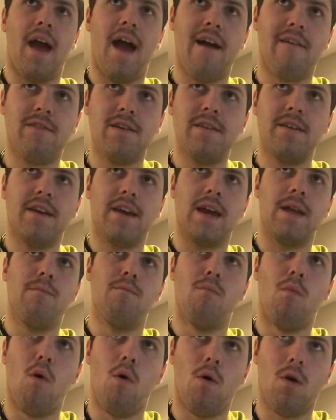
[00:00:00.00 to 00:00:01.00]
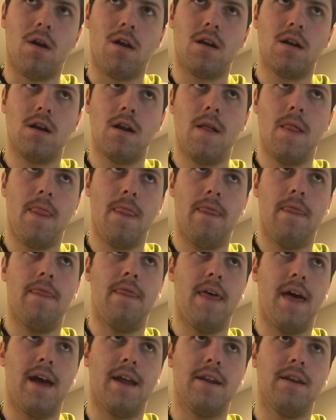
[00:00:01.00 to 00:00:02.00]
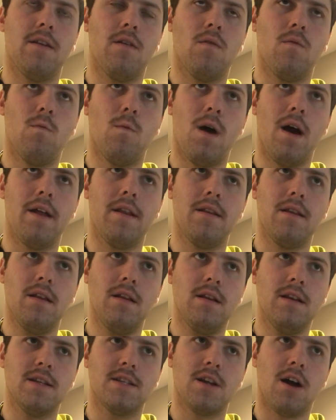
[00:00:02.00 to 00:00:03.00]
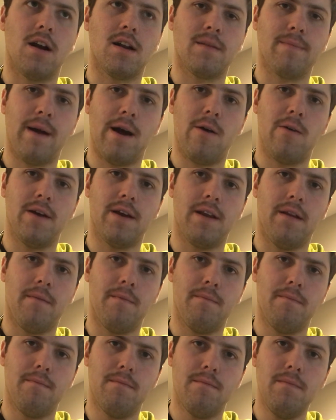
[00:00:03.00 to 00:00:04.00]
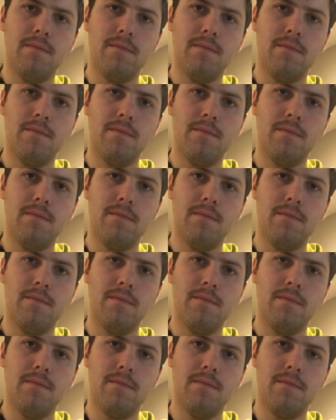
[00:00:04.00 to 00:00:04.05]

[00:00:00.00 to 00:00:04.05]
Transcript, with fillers: everything and more than what is talked about in